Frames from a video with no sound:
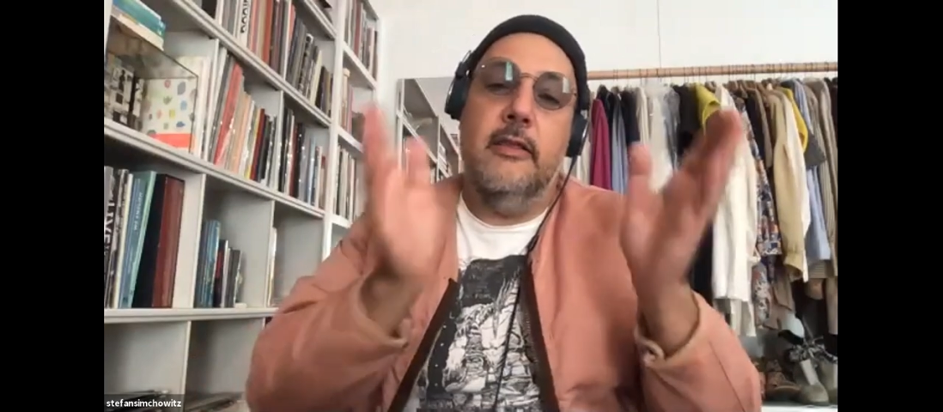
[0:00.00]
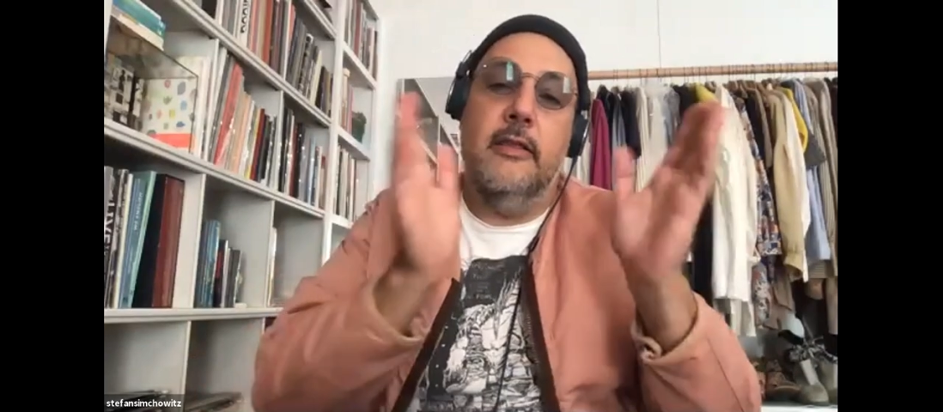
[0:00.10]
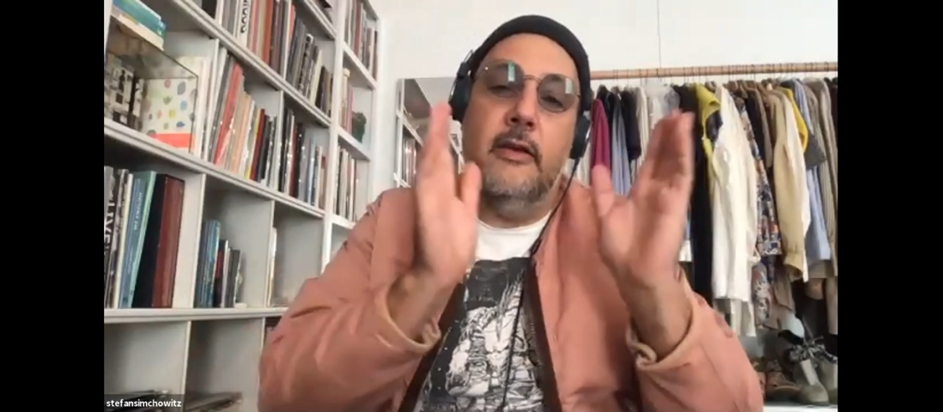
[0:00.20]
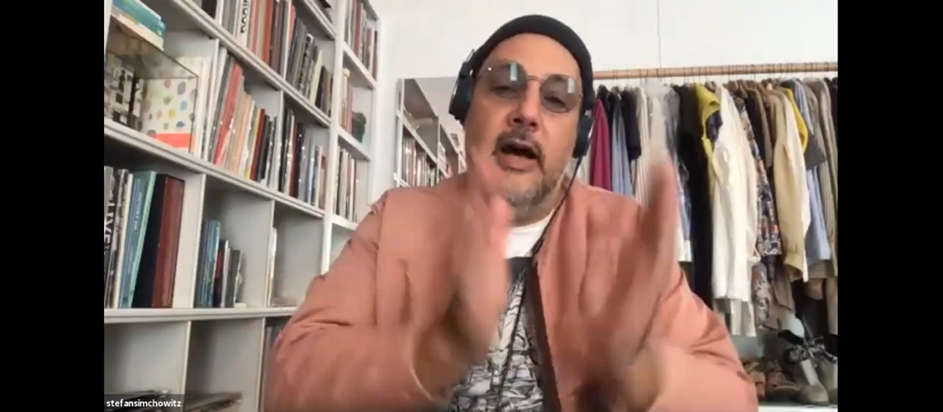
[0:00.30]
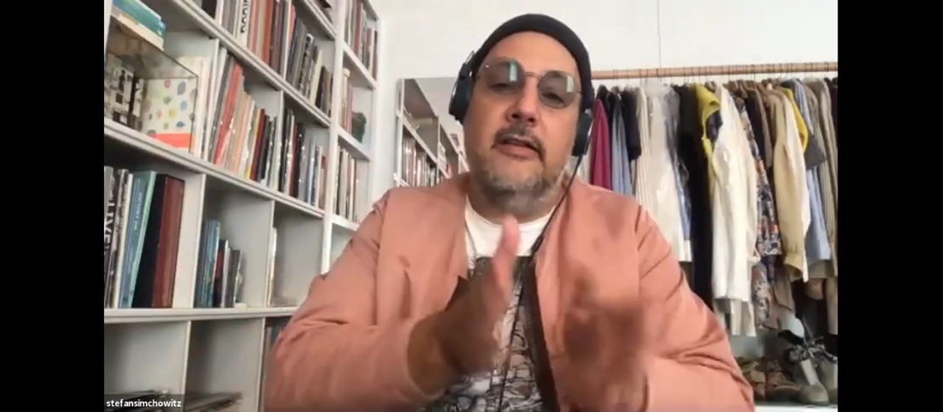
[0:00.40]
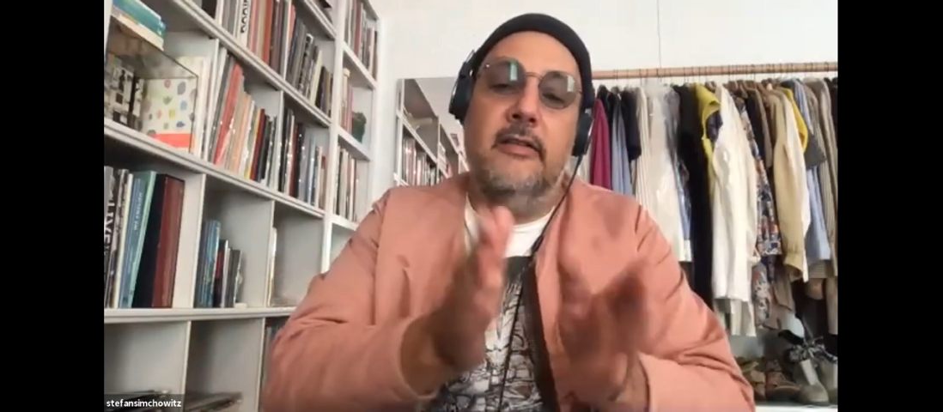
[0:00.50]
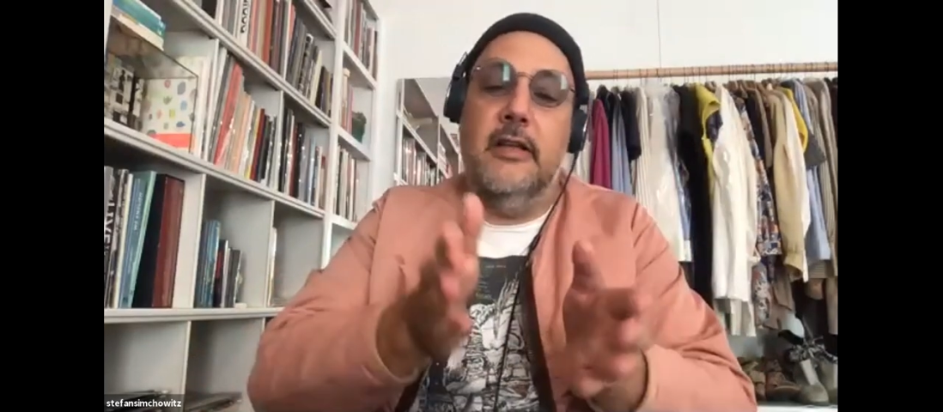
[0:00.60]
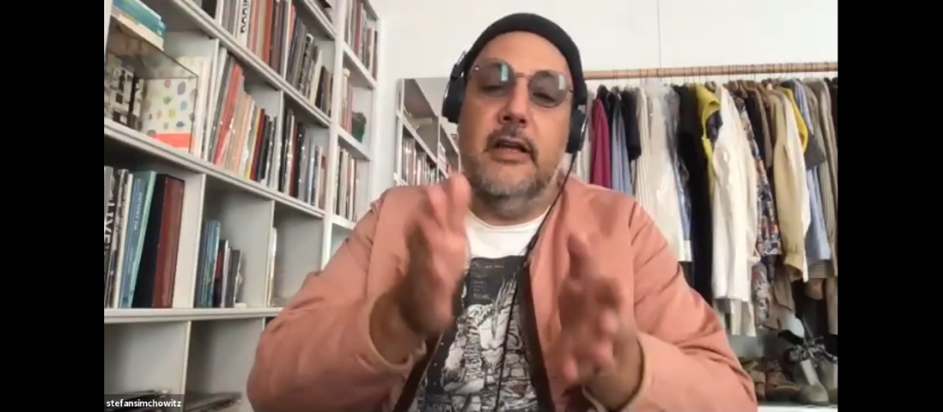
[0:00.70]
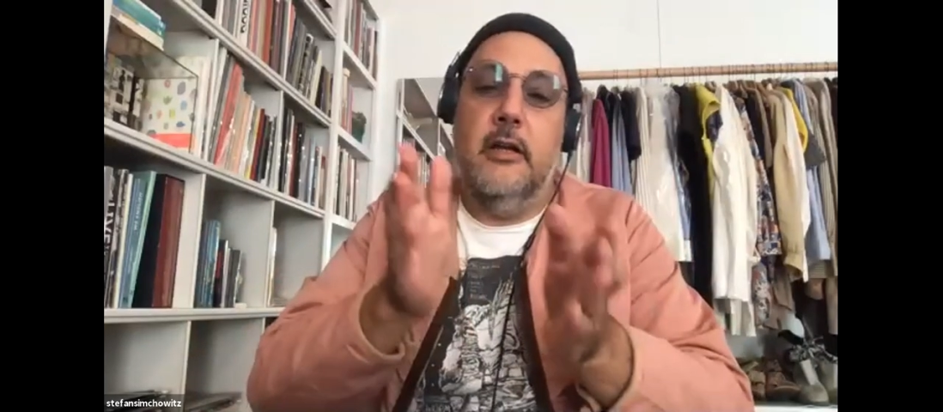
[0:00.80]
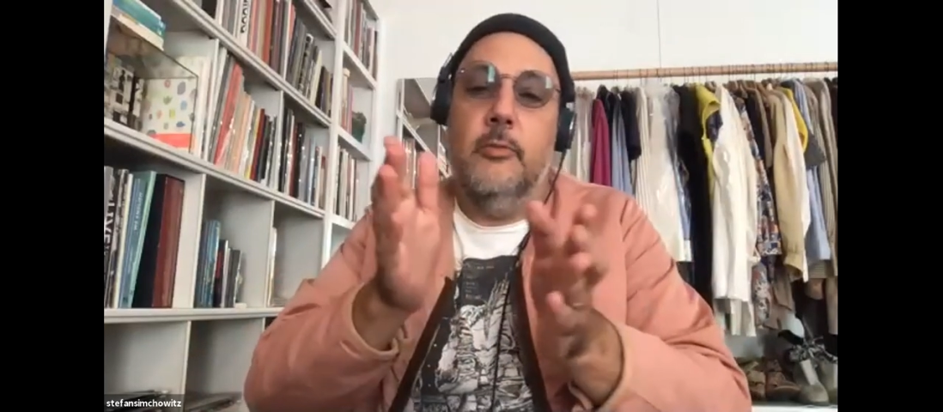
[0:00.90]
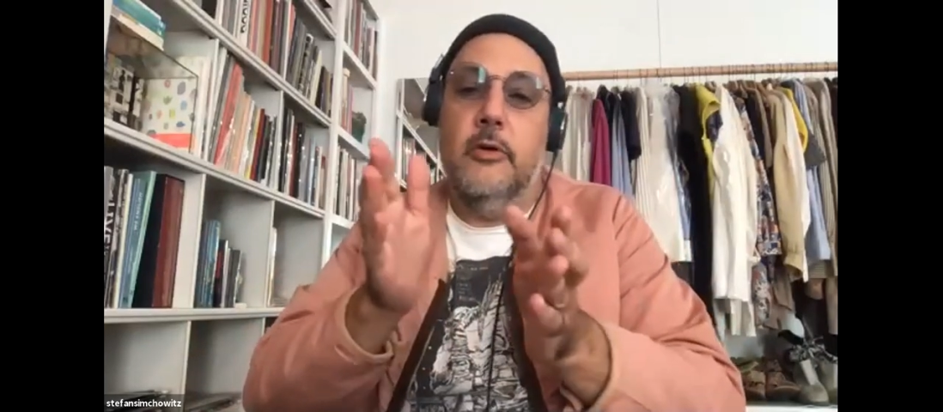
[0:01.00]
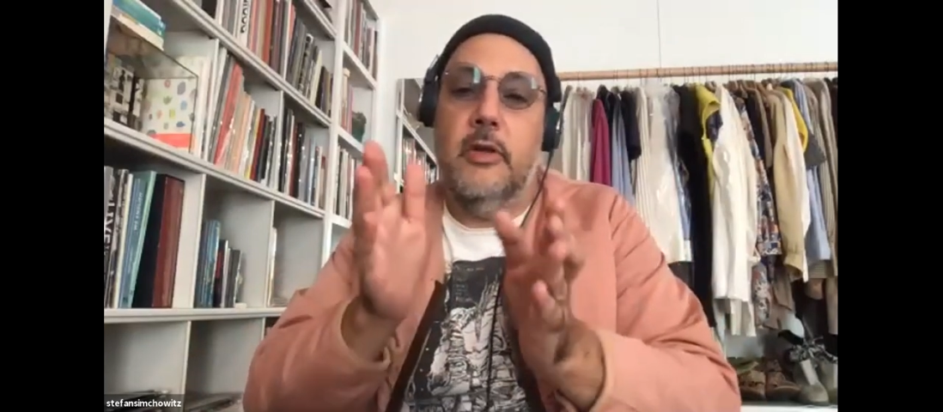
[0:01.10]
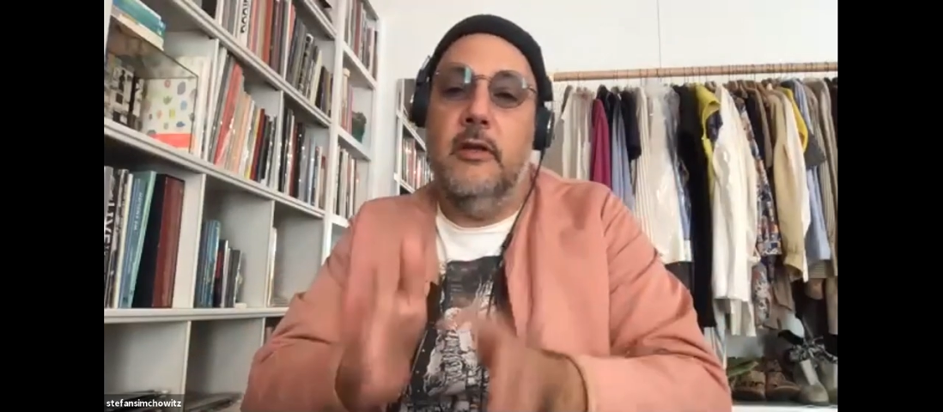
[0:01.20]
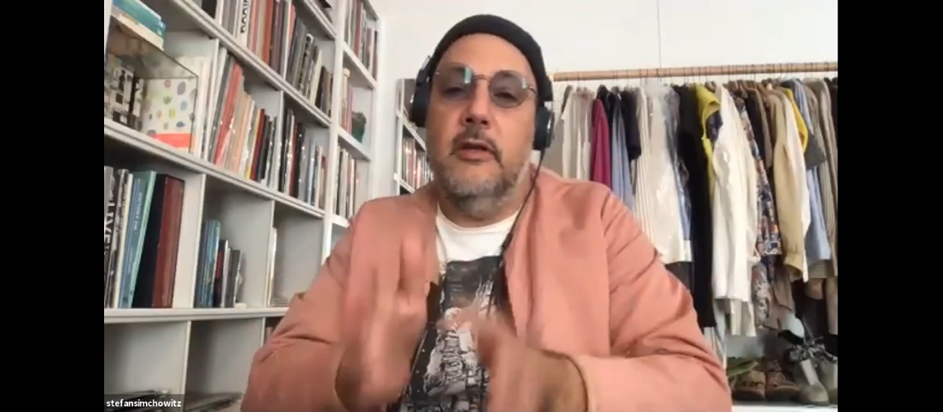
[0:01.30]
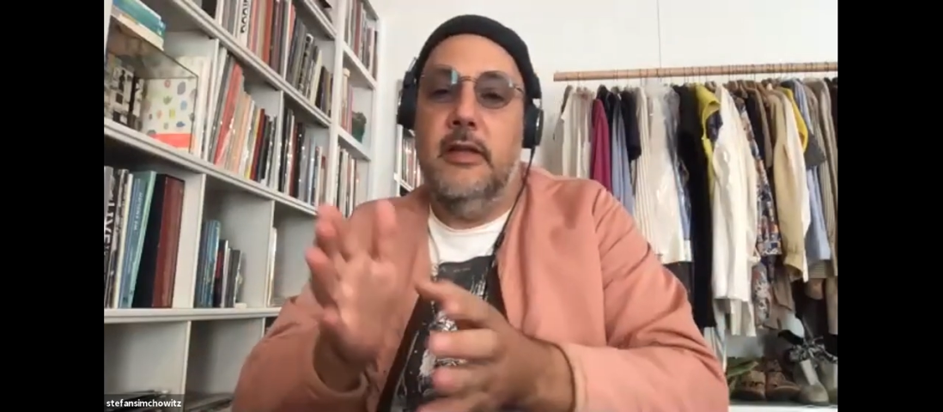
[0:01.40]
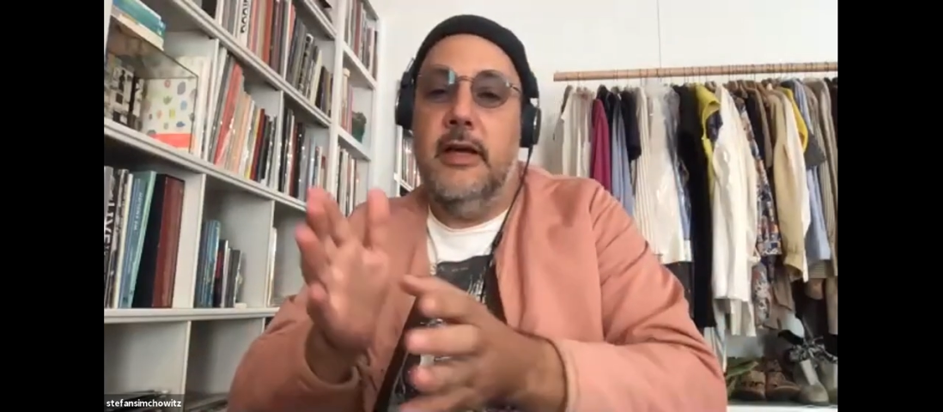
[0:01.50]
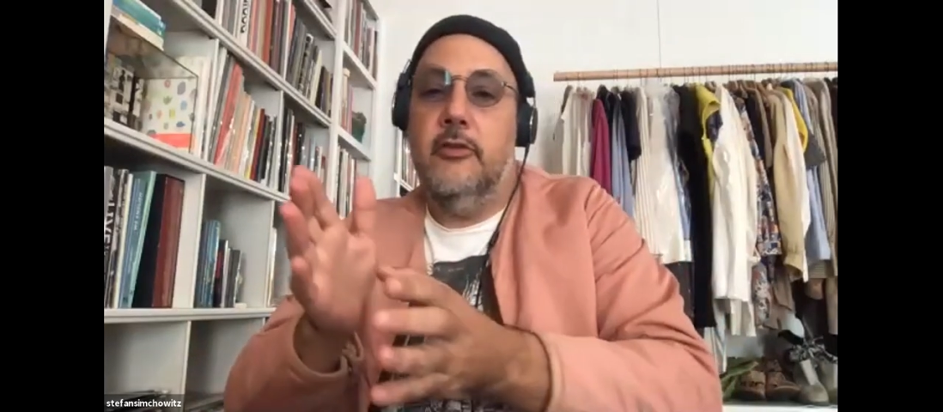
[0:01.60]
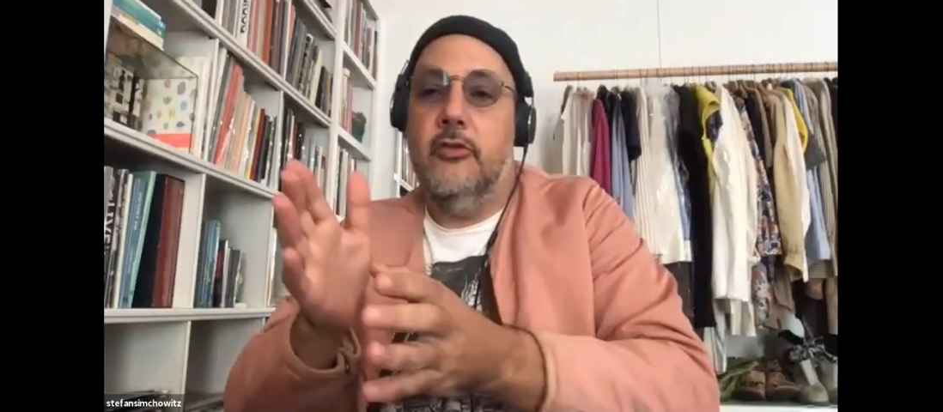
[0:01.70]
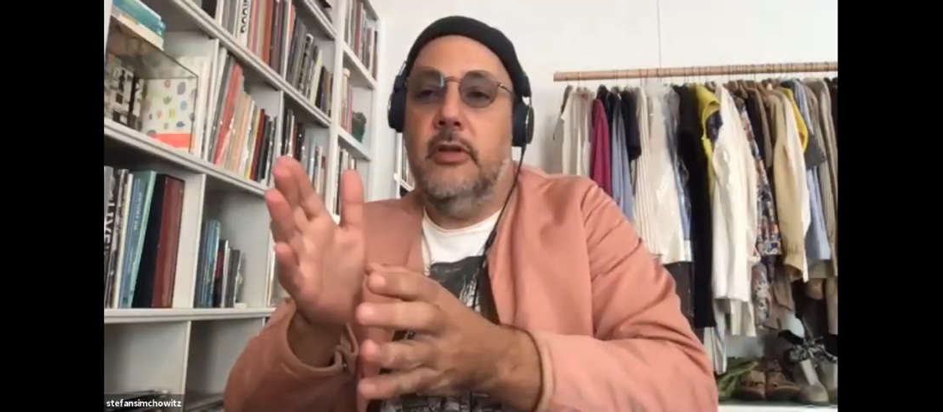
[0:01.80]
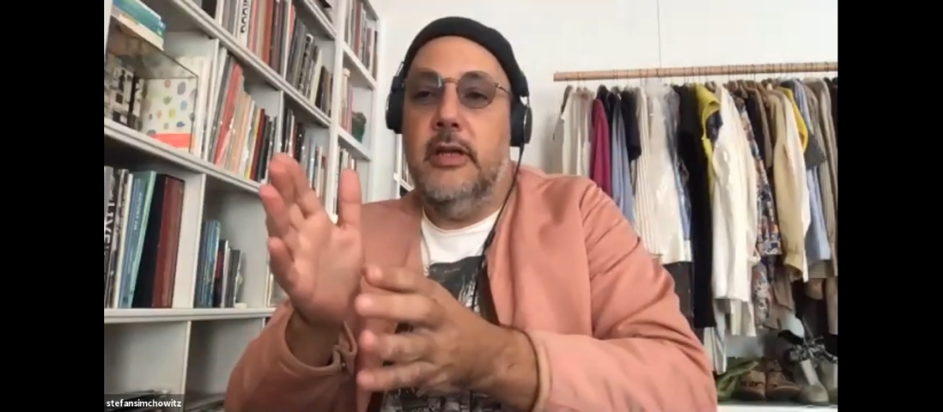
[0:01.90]
they're isolated both
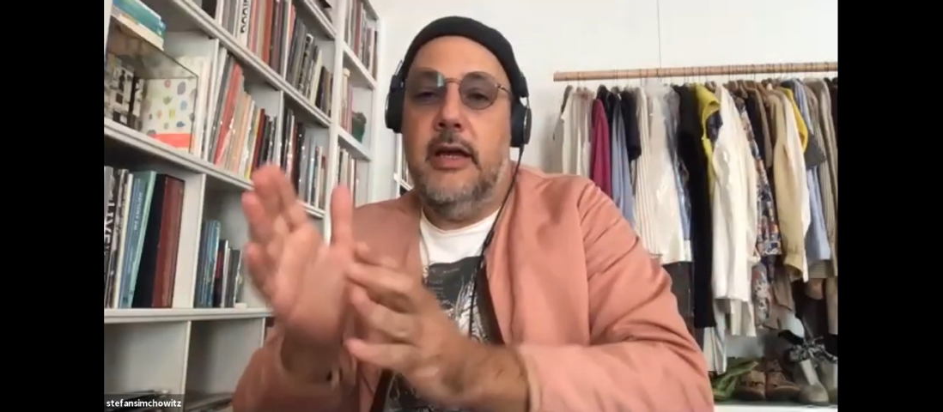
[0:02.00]
intellectually